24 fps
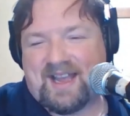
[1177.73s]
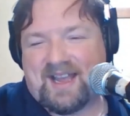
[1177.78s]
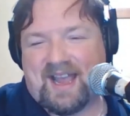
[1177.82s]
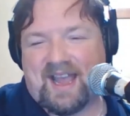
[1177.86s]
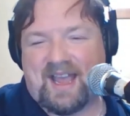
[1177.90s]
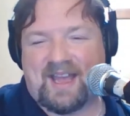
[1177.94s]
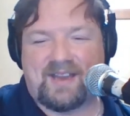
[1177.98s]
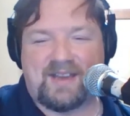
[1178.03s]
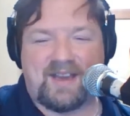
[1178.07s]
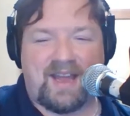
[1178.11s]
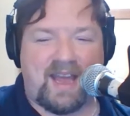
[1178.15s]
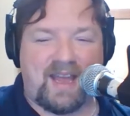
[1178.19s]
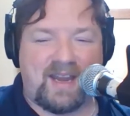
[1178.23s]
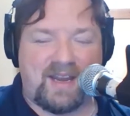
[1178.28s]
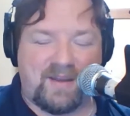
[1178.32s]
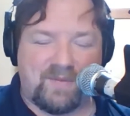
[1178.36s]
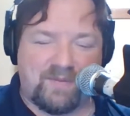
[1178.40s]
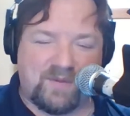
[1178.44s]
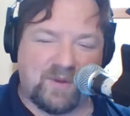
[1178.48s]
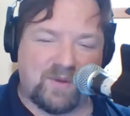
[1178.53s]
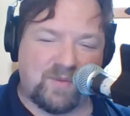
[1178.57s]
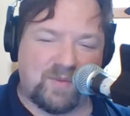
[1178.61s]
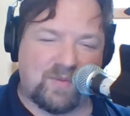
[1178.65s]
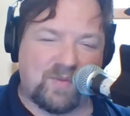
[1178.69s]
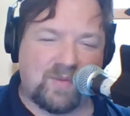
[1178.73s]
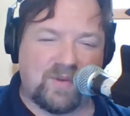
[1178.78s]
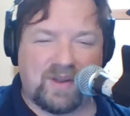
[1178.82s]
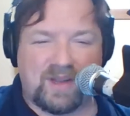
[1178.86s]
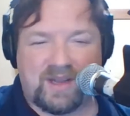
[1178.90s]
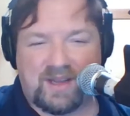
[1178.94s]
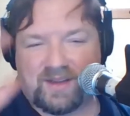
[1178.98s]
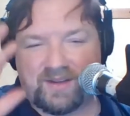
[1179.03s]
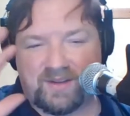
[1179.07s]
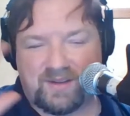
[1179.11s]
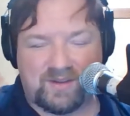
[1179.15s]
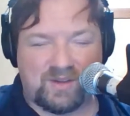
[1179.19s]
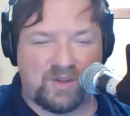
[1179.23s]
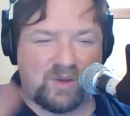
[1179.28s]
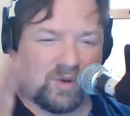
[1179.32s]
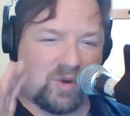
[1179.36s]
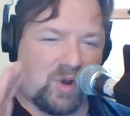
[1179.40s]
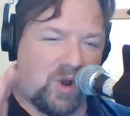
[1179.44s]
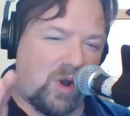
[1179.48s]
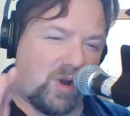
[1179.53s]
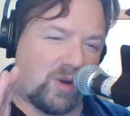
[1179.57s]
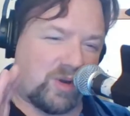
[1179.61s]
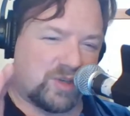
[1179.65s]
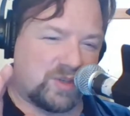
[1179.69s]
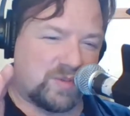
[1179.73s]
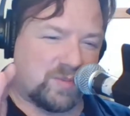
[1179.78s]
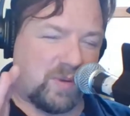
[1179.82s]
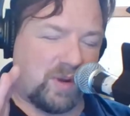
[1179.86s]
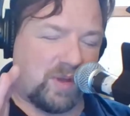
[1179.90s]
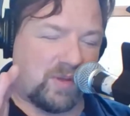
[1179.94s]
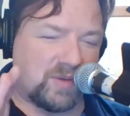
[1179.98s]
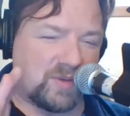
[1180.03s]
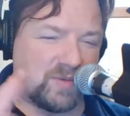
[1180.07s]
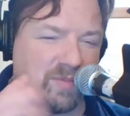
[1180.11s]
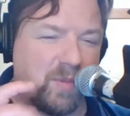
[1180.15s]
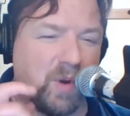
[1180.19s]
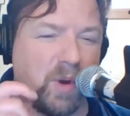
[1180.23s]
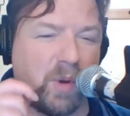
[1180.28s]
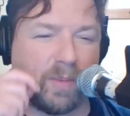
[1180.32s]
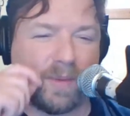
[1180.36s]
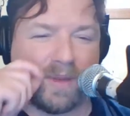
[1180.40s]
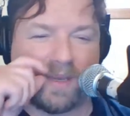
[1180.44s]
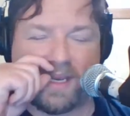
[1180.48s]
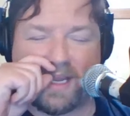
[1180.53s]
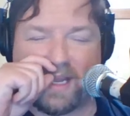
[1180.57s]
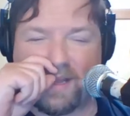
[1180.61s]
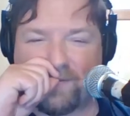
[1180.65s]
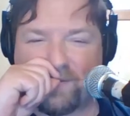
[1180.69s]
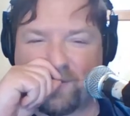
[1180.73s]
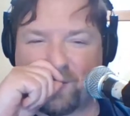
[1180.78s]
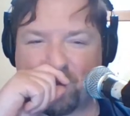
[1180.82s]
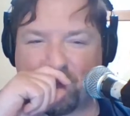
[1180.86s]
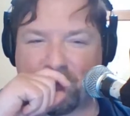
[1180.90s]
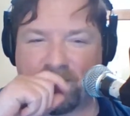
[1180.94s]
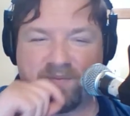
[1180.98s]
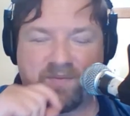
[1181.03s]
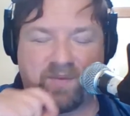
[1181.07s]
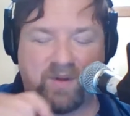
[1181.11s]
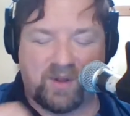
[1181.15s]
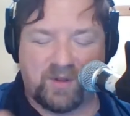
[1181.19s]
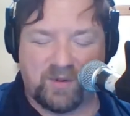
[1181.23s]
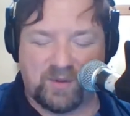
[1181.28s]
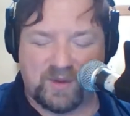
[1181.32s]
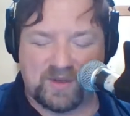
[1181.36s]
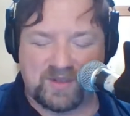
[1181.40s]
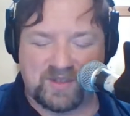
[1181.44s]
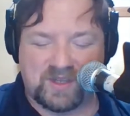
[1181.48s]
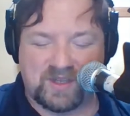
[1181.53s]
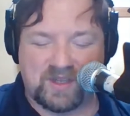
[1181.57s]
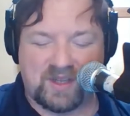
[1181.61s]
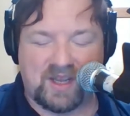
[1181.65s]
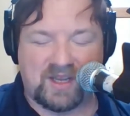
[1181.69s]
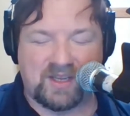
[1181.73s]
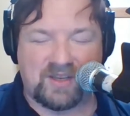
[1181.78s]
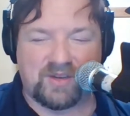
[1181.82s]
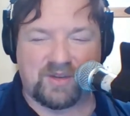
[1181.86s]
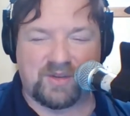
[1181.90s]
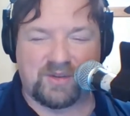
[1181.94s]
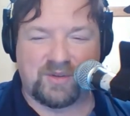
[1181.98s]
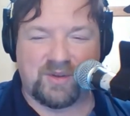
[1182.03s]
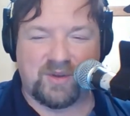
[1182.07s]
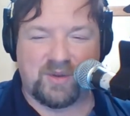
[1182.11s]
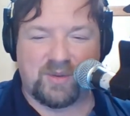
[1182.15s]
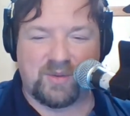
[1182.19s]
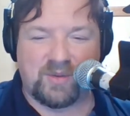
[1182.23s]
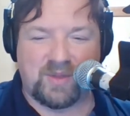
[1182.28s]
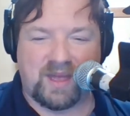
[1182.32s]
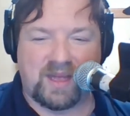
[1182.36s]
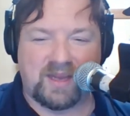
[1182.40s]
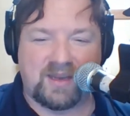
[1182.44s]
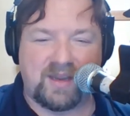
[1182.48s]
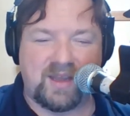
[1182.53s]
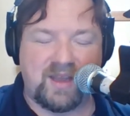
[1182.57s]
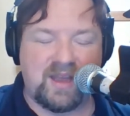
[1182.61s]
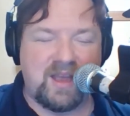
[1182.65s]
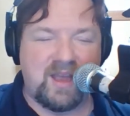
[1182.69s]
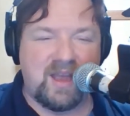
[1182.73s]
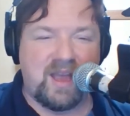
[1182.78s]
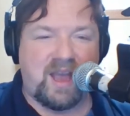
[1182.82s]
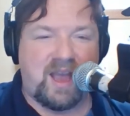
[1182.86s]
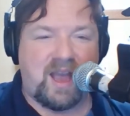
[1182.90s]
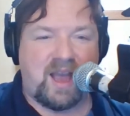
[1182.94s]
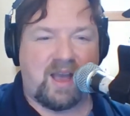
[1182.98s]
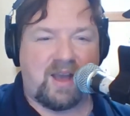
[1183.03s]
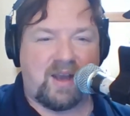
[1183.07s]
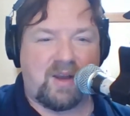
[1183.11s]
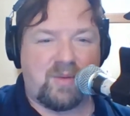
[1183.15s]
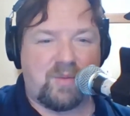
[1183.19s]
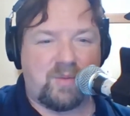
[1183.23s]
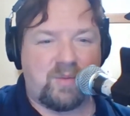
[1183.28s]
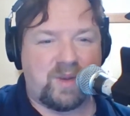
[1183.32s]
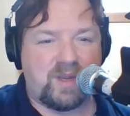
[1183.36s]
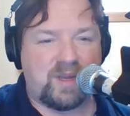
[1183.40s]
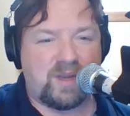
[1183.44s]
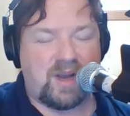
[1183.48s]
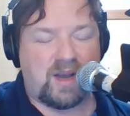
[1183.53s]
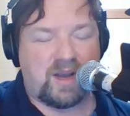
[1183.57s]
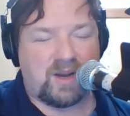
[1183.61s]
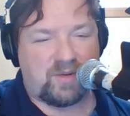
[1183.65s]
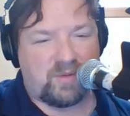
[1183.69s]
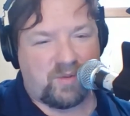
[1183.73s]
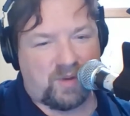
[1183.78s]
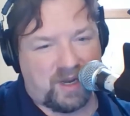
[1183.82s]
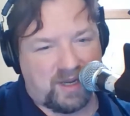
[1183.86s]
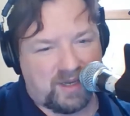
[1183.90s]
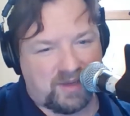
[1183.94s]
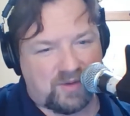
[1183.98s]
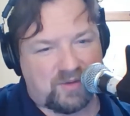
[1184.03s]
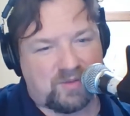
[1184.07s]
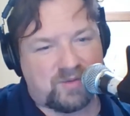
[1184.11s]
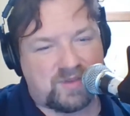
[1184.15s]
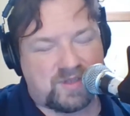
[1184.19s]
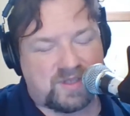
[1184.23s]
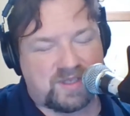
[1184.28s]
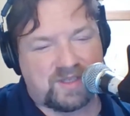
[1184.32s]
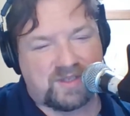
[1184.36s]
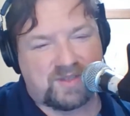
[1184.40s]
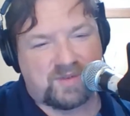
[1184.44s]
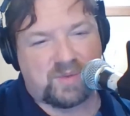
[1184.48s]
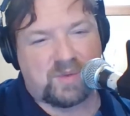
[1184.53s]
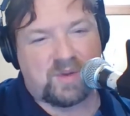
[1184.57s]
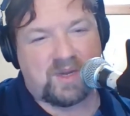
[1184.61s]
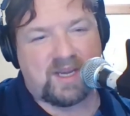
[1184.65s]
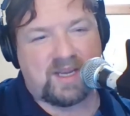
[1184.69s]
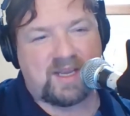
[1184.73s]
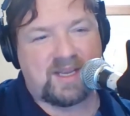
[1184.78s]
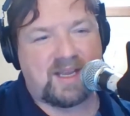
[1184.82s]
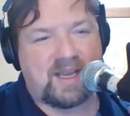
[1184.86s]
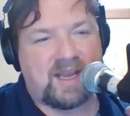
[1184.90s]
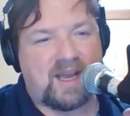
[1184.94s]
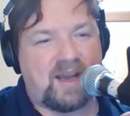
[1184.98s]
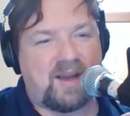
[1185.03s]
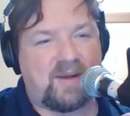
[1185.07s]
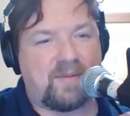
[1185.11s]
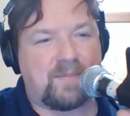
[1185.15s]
And if you've a little Connors Brothers moment, if you've been following us online, you'll know that we got great news this week